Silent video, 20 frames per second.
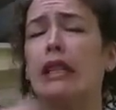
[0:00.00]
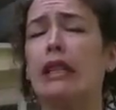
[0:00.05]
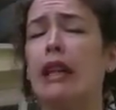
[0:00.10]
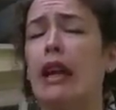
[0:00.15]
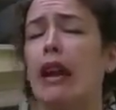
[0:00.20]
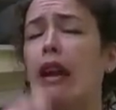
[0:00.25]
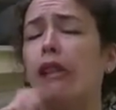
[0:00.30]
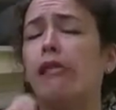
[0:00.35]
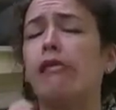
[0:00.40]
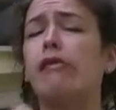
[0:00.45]

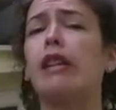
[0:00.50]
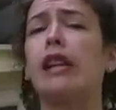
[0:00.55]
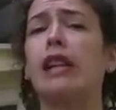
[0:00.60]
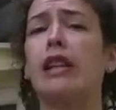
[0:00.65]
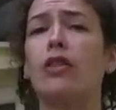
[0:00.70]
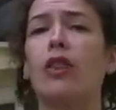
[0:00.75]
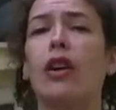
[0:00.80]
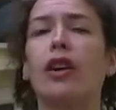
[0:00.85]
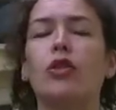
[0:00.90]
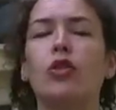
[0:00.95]
eating it and
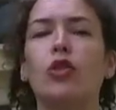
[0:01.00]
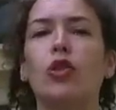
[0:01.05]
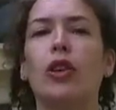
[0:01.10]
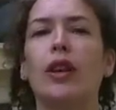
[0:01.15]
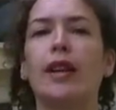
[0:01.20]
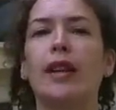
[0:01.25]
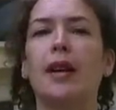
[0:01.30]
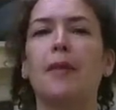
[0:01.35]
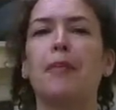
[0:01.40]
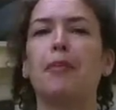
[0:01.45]
really not
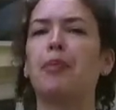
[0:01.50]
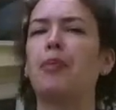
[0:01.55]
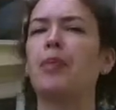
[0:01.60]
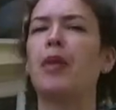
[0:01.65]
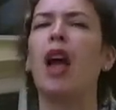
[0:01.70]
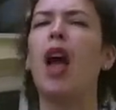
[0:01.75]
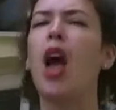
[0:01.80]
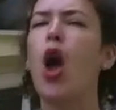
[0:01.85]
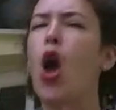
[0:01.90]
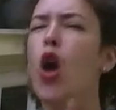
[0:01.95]
enjoying it?
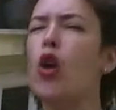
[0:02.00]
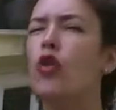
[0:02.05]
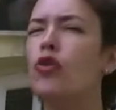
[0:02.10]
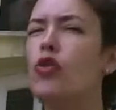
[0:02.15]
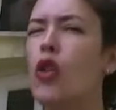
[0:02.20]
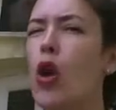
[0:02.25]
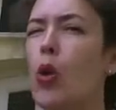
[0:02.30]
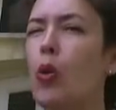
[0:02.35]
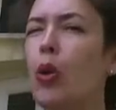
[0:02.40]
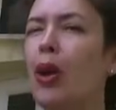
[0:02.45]

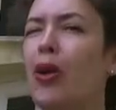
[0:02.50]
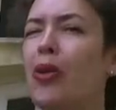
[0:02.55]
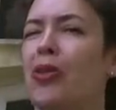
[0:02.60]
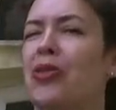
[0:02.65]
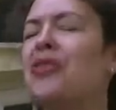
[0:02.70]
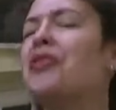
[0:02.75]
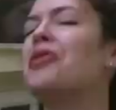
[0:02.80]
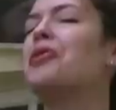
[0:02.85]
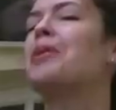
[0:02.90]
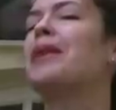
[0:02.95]
No
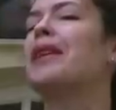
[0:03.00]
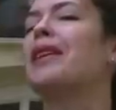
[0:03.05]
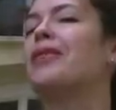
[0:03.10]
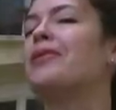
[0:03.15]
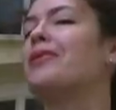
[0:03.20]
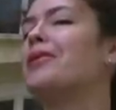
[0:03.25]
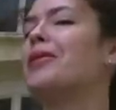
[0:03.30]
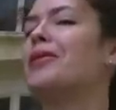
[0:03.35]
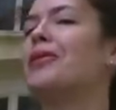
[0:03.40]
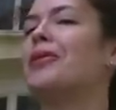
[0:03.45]
longer are we
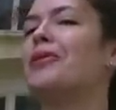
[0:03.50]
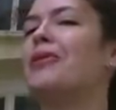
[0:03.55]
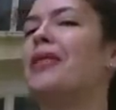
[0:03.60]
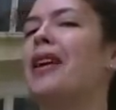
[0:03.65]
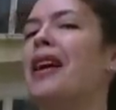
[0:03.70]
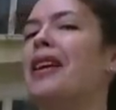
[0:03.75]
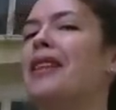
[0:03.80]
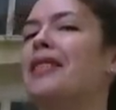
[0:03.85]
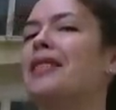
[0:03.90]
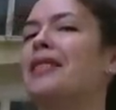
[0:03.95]
going to
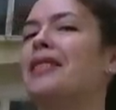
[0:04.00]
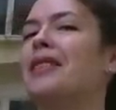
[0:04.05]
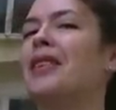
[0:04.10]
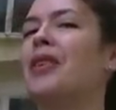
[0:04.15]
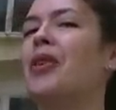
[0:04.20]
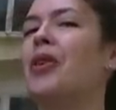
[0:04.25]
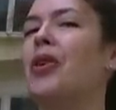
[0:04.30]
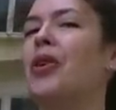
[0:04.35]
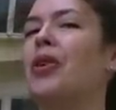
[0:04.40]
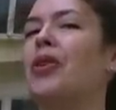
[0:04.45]
do
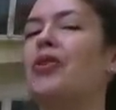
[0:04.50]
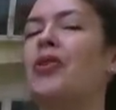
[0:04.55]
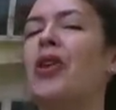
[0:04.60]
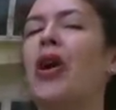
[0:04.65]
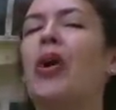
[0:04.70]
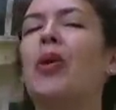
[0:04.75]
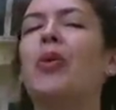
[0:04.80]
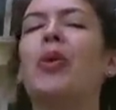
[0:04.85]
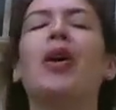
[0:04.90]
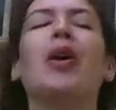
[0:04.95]
that.
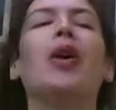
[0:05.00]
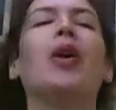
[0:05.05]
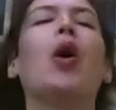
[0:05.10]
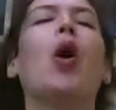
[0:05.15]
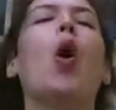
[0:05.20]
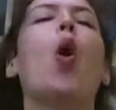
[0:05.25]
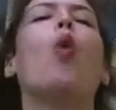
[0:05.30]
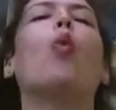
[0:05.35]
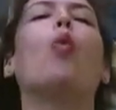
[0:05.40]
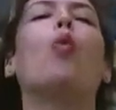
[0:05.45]
No,
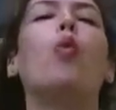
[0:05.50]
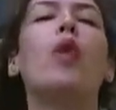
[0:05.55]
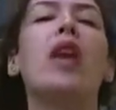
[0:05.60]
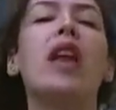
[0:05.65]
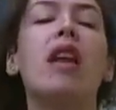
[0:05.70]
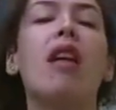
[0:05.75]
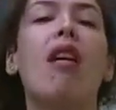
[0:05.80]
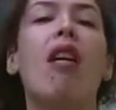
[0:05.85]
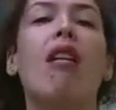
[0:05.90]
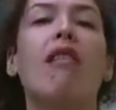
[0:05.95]

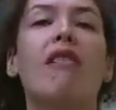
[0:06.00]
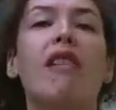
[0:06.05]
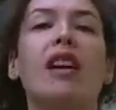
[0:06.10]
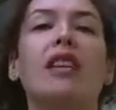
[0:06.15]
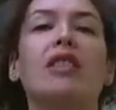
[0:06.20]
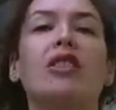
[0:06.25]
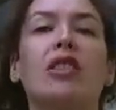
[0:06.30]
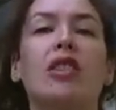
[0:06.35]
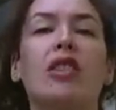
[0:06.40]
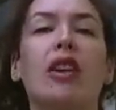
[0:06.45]
we
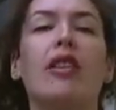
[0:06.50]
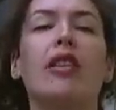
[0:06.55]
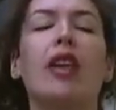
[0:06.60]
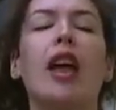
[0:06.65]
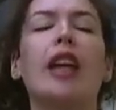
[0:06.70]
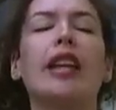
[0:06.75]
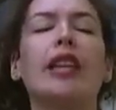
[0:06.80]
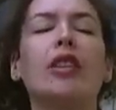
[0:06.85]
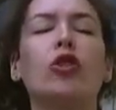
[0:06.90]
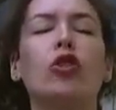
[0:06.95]
are actually
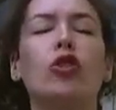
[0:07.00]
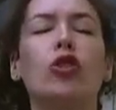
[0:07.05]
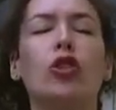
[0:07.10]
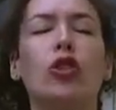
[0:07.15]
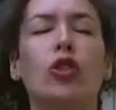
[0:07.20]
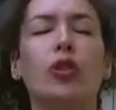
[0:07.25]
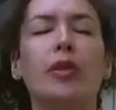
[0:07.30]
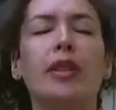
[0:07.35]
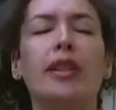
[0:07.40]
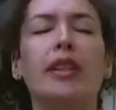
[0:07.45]
going to
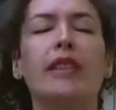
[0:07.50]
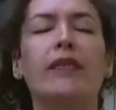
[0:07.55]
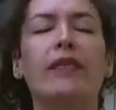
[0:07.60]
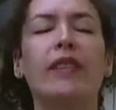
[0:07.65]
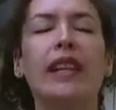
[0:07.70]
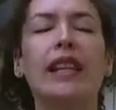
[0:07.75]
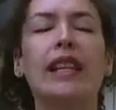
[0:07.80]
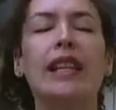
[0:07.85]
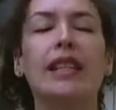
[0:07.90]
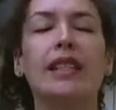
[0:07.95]

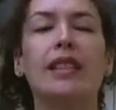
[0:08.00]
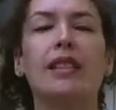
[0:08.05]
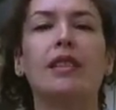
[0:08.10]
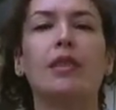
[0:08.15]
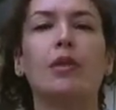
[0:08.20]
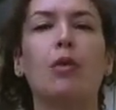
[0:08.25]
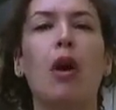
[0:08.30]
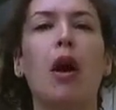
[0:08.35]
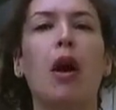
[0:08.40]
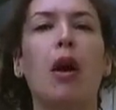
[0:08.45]
intuitively
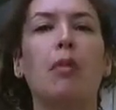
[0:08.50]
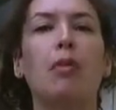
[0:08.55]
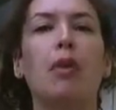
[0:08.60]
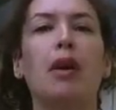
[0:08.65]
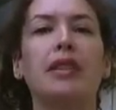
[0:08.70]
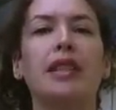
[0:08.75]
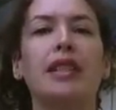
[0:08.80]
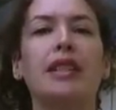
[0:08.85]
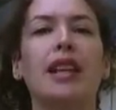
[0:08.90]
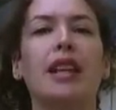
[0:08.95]
listen to what our
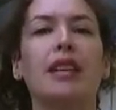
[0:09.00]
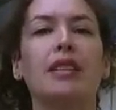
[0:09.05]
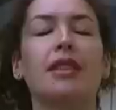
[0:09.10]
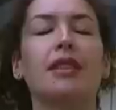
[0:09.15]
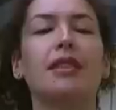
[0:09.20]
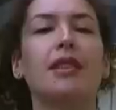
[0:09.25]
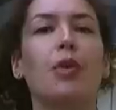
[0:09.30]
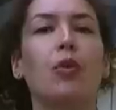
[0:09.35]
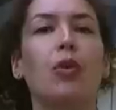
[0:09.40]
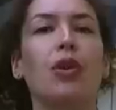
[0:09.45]
body
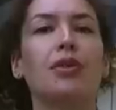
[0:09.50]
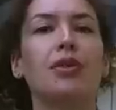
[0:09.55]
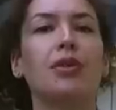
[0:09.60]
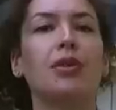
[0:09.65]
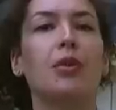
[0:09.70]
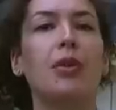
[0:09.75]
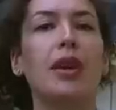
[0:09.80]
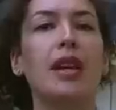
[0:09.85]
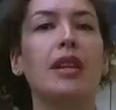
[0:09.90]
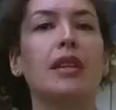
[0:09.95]
tells us it
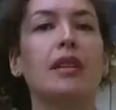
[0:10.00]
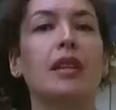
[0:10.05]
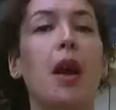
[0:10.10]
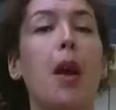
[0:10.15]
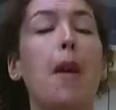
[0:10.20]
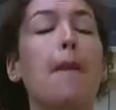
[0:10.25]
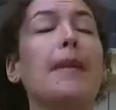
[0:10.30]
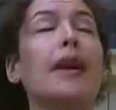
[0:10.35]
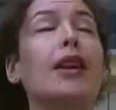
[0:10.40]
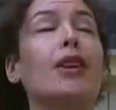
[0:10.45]
wants to
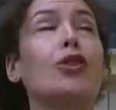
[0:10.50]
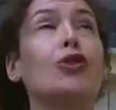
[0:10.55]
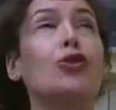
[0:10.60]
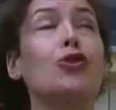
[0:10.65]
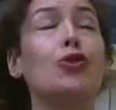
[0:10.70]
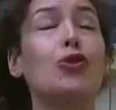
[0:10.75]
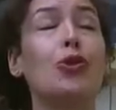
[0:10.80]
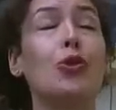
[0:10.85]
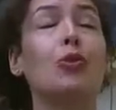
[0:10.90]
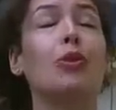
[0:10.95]
eat,
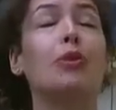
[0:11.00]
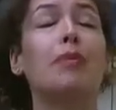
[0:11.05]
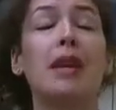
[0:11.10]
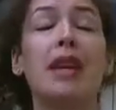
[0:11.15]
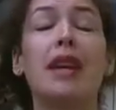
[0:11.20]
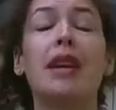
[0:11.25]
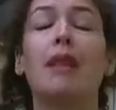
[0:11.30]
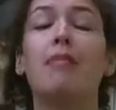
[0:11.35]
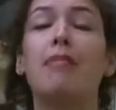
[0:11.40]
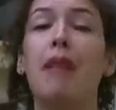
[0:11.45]
because you
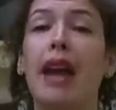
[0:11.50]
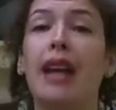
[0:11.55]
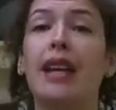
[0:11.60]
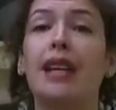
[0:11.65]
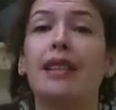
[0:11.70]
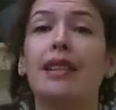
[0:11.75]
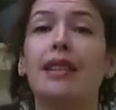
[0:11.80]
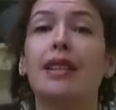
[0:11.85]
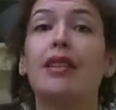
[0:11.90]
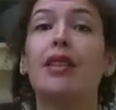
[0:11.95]
will be
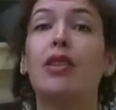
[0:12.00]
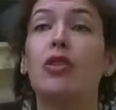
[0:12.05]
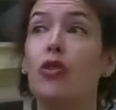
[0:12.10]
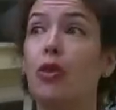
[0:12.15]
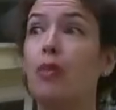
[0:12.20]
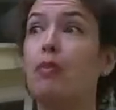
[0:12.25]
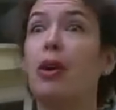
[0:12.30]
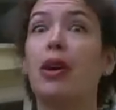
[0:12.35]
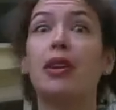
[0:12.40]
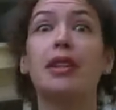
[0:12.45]
amazed
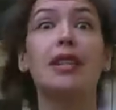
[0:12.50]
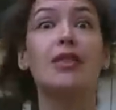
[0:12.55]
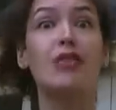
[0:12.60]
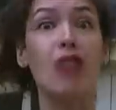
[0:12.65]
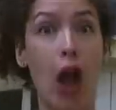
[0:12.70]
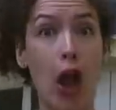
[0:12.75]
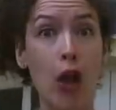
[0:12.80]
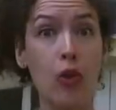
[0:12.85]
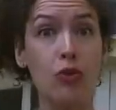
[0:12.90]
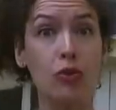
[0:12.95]
that your
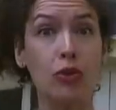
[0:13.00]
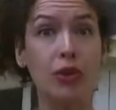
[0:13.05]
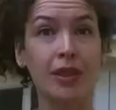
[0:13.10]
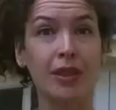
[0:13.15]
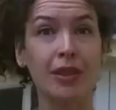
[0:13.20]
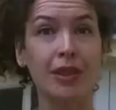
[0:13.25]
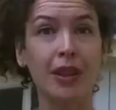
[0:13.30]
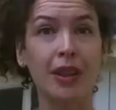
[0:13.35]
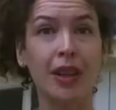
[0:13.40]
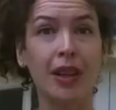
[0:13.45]
body
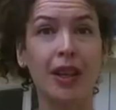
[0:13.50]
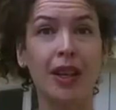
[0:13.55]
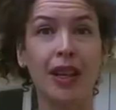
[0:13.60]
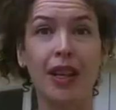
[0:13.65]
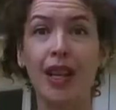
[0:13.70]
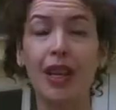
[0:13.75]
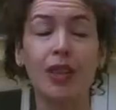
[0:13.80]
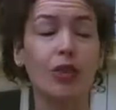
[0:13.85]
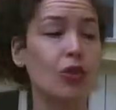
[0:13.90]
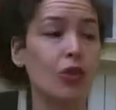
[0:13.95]
knows.
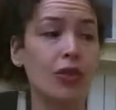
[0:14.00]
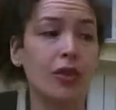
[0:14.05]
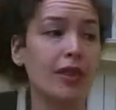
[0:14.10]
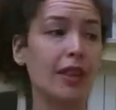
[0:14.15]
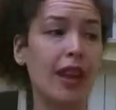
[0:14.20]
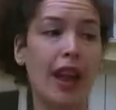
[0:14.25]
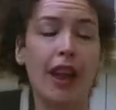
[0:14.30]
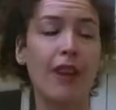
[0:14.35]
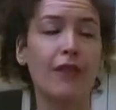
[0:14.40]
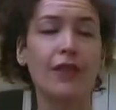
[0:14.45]
It
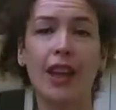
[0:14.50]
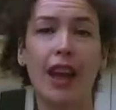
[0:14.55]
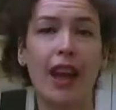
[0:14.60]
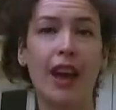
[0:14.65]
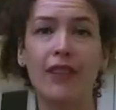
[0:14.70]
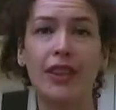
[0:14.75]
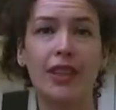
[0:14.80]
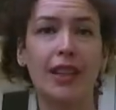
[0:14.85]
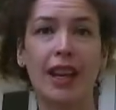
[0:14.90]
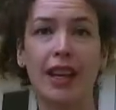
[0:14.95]
doesn't have
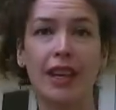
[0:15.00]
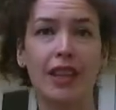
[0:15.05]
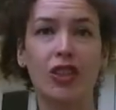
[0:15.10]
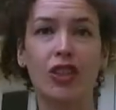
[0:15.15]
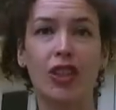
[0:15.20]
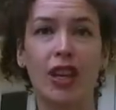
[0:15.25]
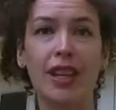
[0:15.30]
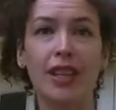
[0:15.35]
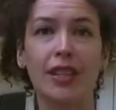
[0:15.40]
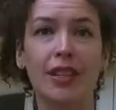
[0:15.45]
to have a
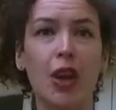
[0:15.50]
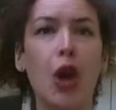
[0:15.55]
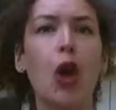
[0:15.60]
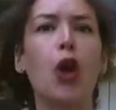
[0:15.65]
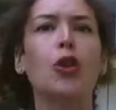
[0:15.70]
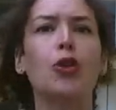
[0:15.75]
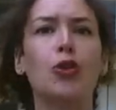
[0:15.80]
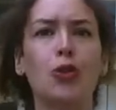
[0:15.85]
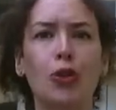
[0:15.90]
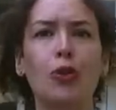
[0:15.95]
diet
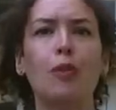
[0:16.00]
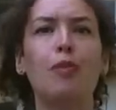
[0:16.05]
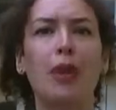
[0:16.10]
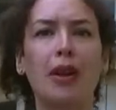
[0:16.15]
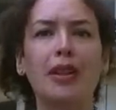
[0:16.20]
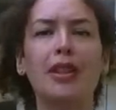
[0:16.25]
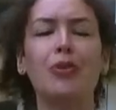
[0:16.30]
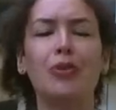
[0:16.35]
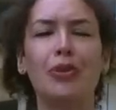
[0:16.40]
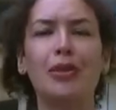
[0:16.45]
sheet.
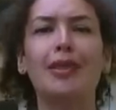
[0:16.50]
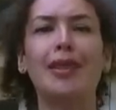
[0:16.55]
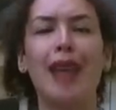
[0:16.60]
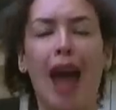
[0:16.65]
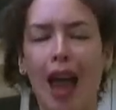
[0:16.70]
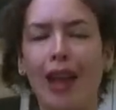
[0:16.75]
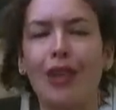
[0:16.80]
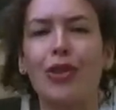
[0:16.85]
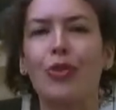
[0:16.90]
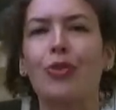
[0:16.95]
Your body will
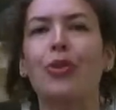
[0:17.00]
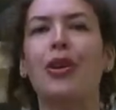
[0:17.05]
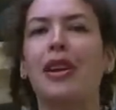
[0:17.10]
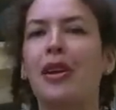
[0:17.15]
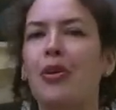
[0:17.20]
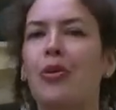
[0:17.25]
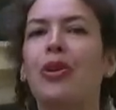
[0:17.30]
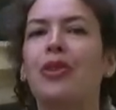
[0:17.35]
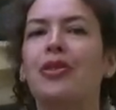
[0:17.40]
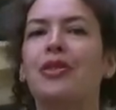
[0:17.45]
tell you
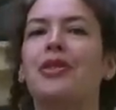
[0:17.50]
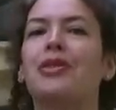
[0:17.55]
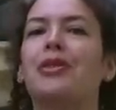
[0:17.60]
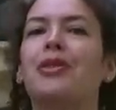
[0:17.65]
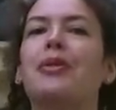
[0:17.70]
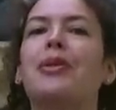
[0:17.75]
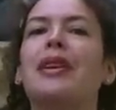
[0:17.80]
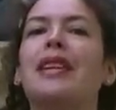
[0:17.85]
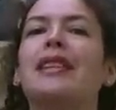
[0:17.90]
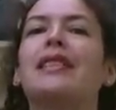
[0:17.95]
what it
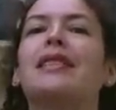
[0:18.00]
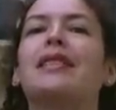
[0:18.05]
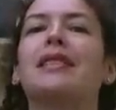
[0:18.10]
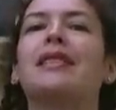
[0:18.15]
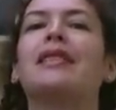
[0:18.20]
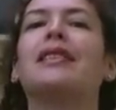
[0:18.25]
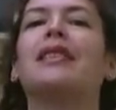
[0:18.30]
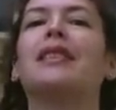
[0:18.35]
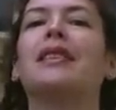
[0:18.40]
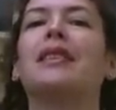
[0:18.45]
wants to
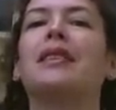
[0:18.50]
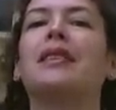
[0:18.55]
eat.